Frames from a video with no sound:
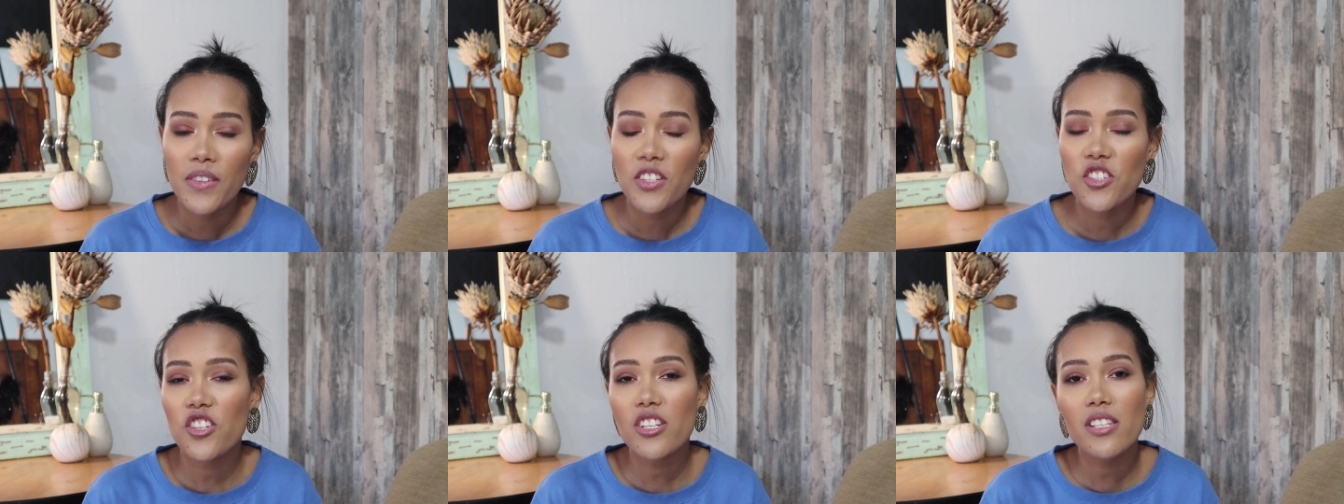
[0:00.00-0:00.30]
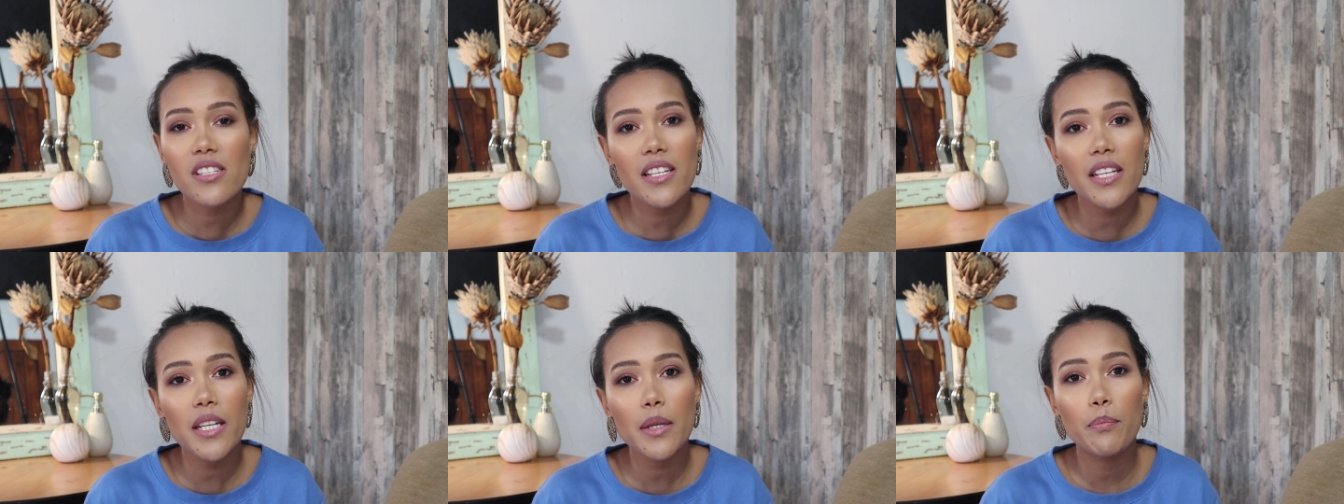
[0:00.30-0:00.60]

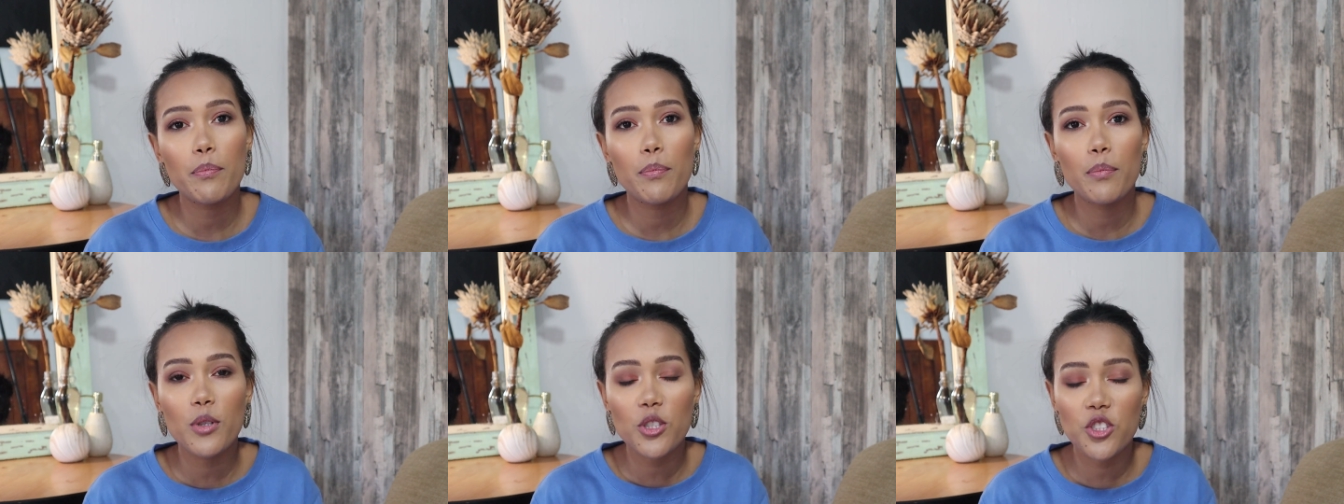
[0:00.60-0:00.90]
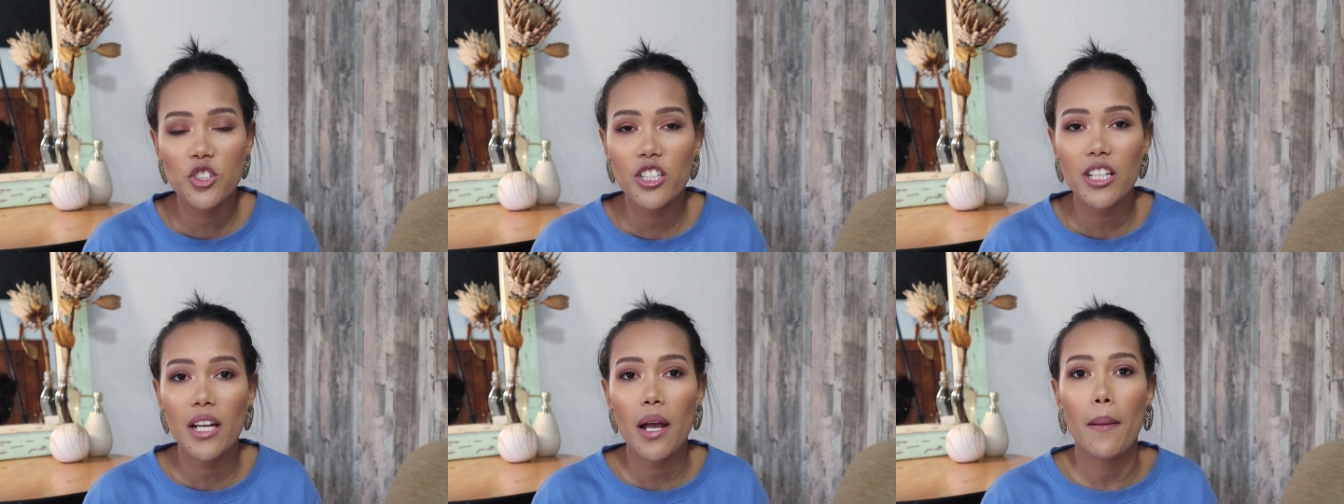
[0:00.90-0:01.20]
Just keep
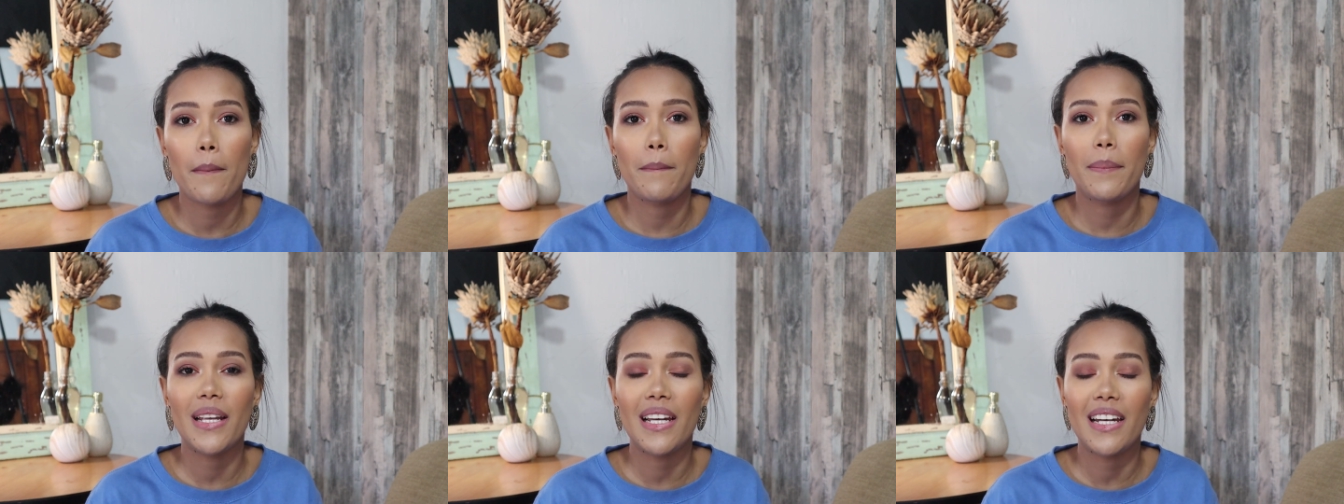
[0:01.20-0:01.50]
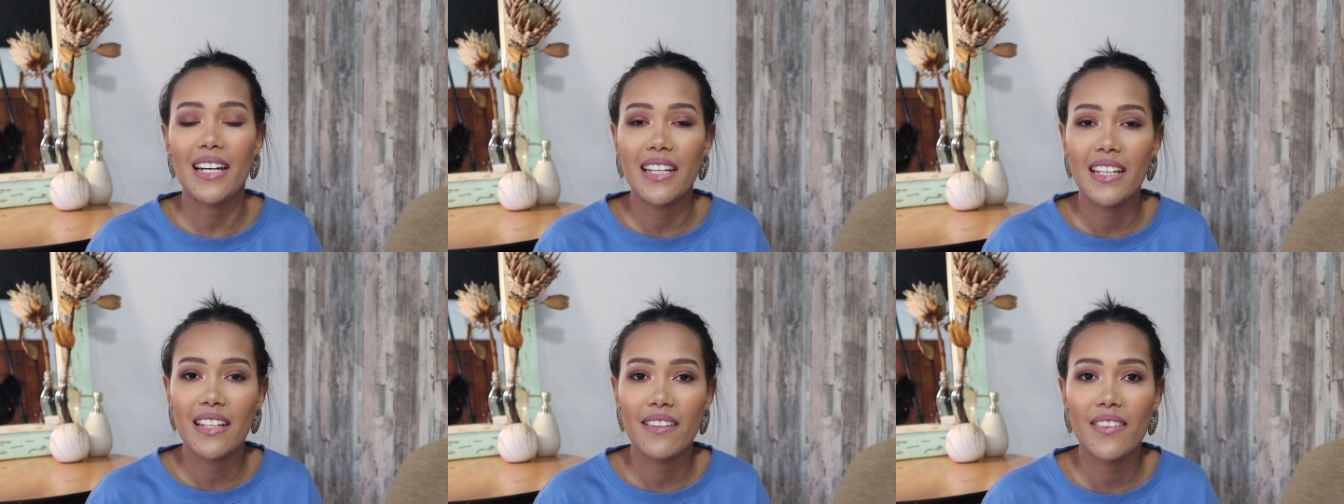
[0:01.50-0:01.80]
pushing,
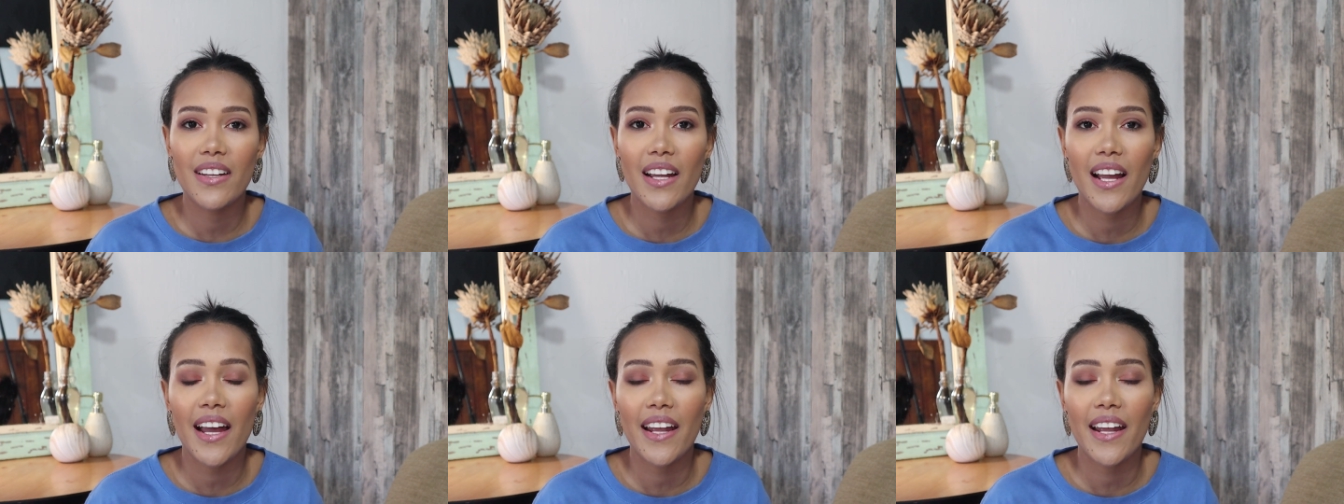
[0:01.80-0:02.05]
believing,